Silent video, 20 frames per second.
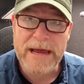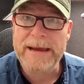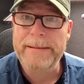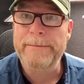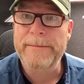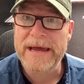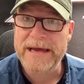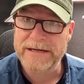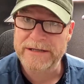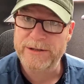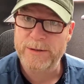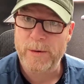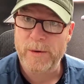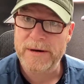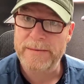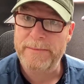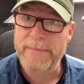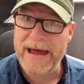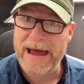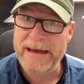a
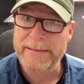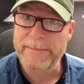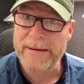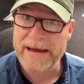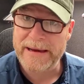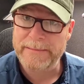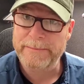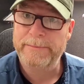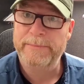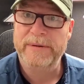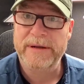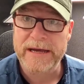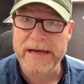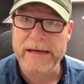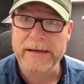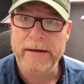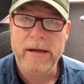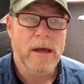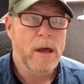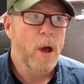mandatory buyback plan